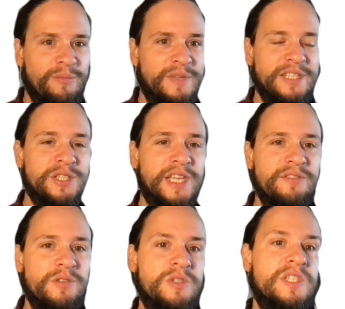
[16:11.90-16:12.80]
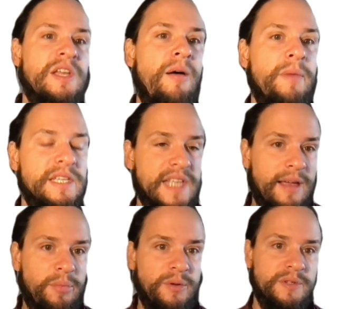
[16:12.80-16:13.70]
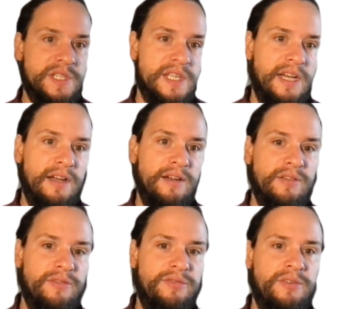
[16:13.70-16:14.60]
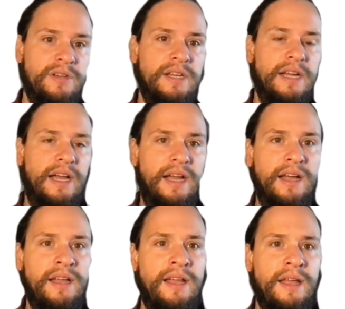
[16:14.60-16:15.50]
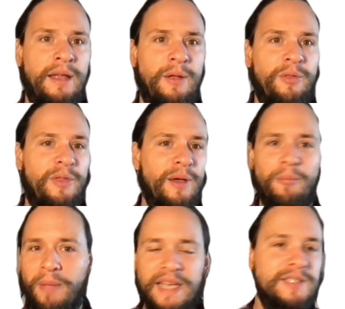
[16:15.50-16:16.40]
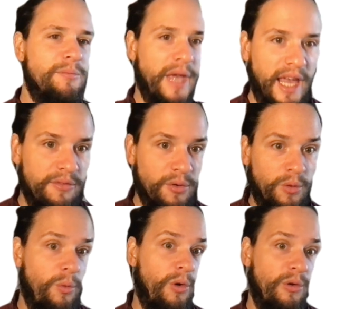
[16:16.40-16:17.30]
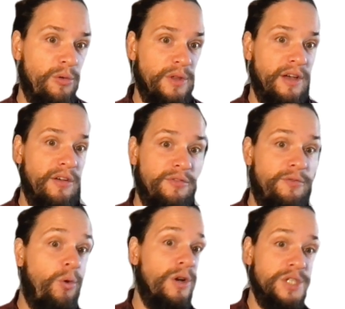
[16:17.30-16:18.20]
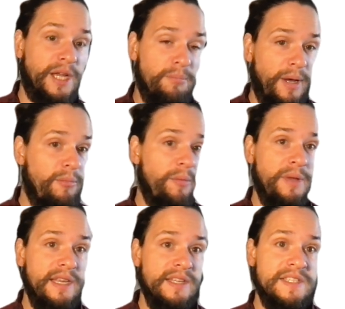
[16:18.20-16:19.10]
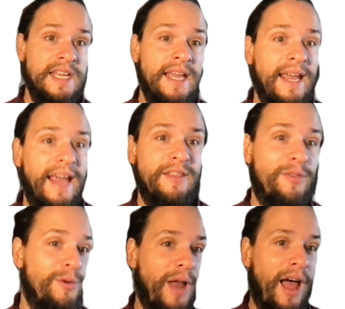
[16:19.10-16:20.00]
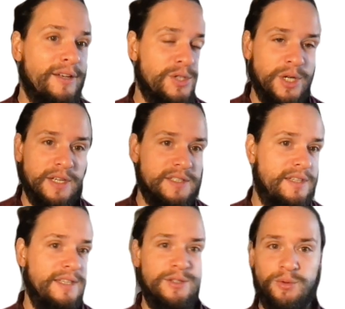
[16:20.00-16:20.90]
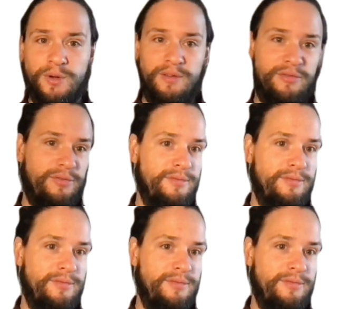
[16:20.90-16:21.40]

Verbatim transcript: that just gives you some examples of uh, the amazing behavioral world of foraging in bumblebees and that they're not just these sort of